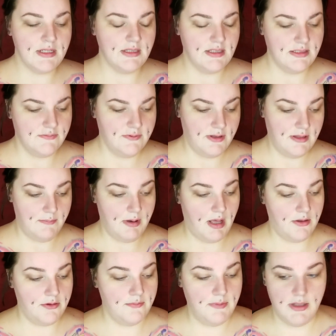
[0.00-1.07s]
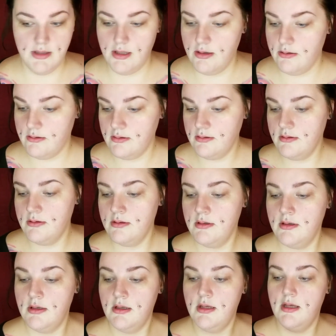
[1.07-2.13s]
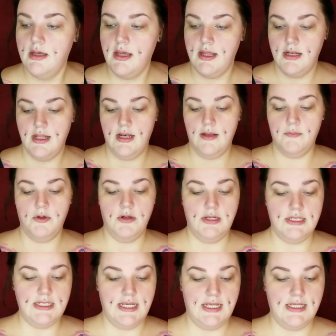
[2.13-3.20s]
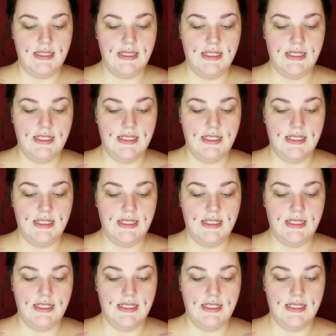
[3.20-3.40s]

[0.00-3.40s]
Doesn't really bother me though. And then I'm going to take